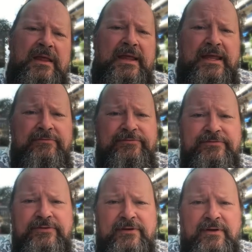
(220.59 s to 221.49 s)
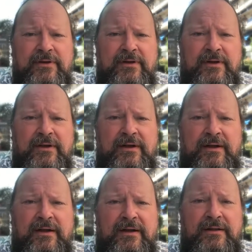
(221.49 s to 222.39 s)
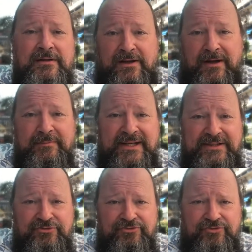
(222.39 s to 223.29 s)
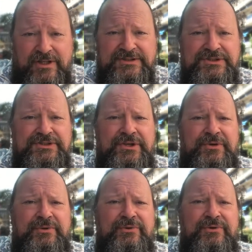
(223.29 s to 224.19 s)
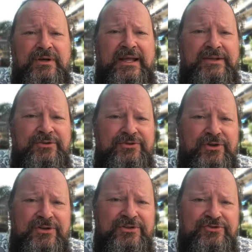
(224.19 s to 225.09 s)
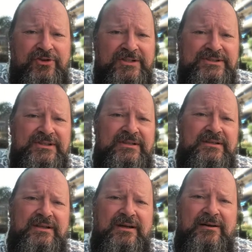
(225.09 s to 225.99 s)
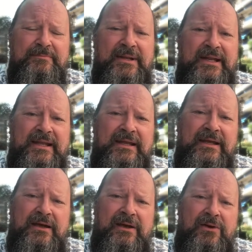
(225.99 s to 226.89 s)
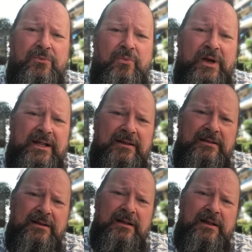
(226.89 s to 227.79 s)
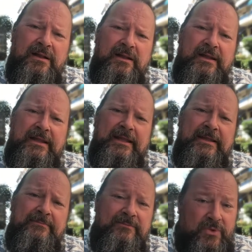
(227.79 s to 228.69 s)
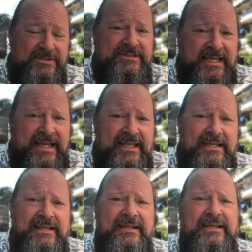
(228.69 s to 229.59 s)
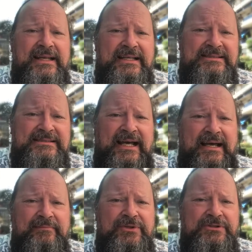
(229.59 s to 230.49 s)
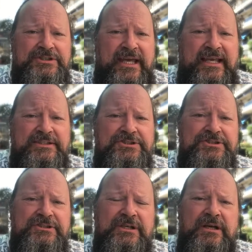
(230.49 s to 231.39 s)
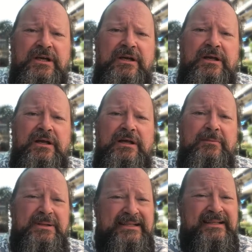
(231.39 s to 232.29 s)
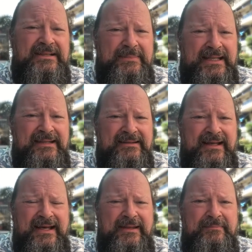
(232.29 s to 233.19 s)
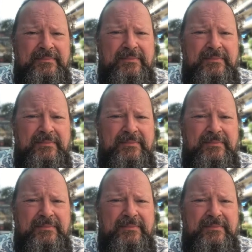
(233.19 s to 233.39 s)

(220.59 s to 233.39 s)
If the company trusts you and you don't trust the company, well, uh, once again, it's time to change. Uh, but in the meantime,